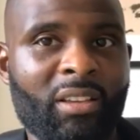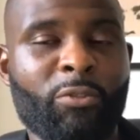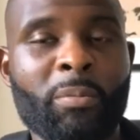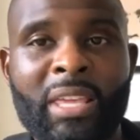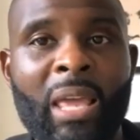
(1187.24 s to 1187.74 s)

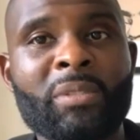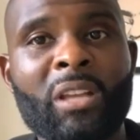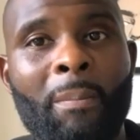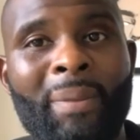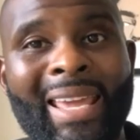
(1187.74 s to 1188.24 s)
from the games that
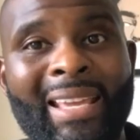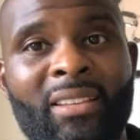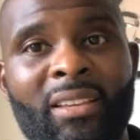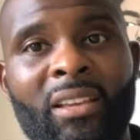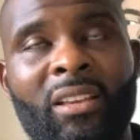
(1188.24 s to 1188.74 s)
I played.
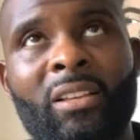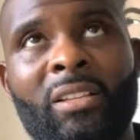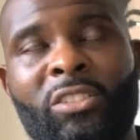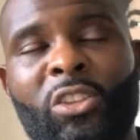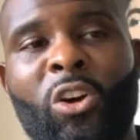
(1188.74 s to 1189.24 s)

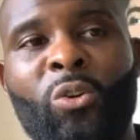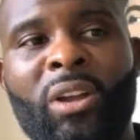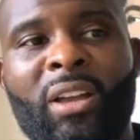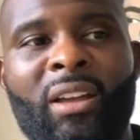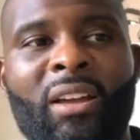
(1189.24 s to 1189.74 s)
So
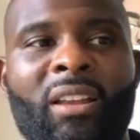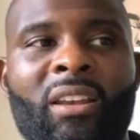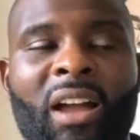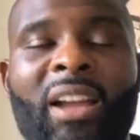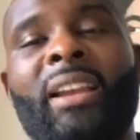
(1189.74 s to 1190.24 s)

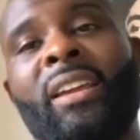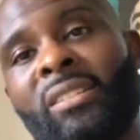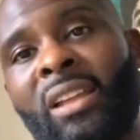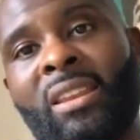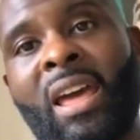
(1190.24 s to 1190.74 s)
luckily I
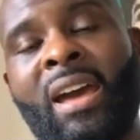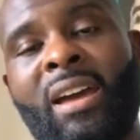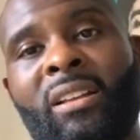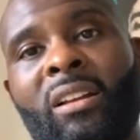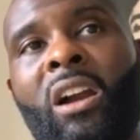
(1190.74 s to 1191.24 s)
done that.
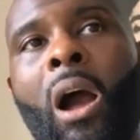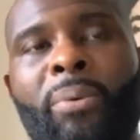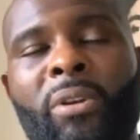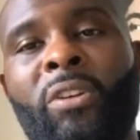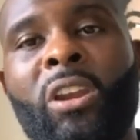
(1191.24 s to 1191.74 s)
A
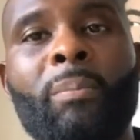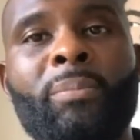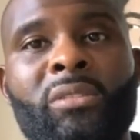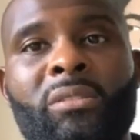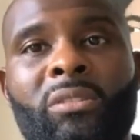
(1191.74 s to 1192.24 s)
couple of
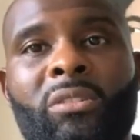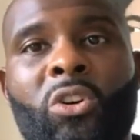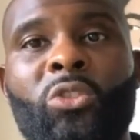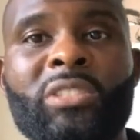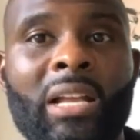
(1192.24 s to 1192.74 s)
clubs
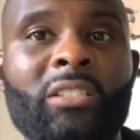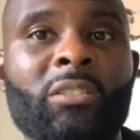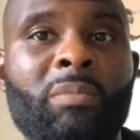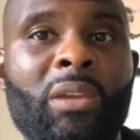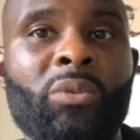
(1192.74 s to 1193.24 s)

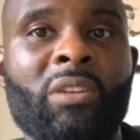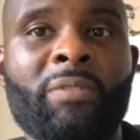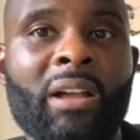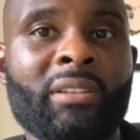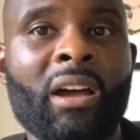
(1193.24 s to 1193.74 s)
contacted me when I
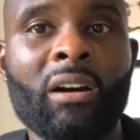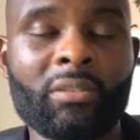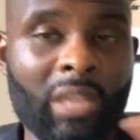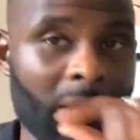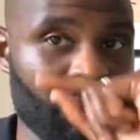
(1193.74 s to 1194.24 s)
found out
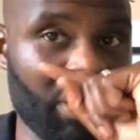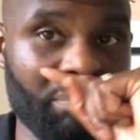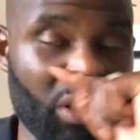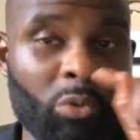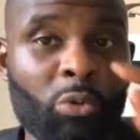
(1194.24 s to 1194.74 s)
that
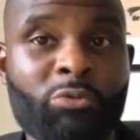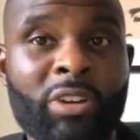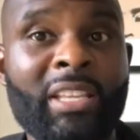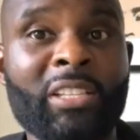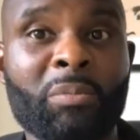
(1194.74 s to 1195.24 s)
Millwall
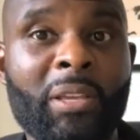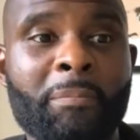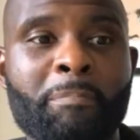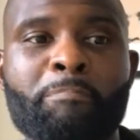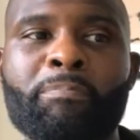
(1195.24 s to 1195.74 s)
released me.
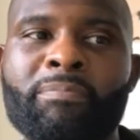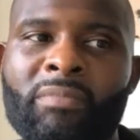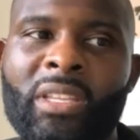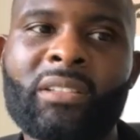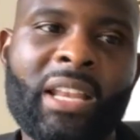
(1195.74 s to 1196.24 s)

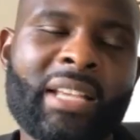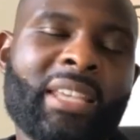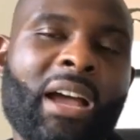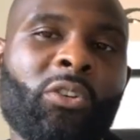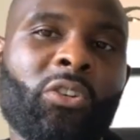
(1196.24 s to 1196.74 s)
So that's
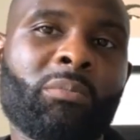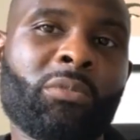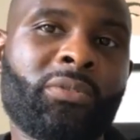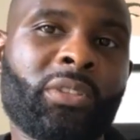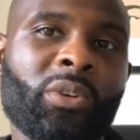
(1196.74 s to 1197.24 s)
how I got to
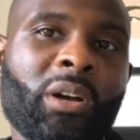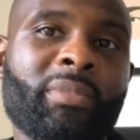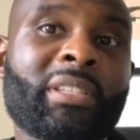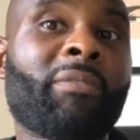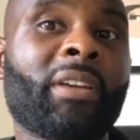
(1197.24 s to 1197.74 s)
move to
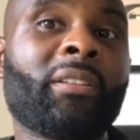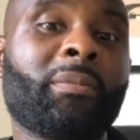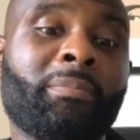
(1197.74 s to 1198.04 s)
Southend.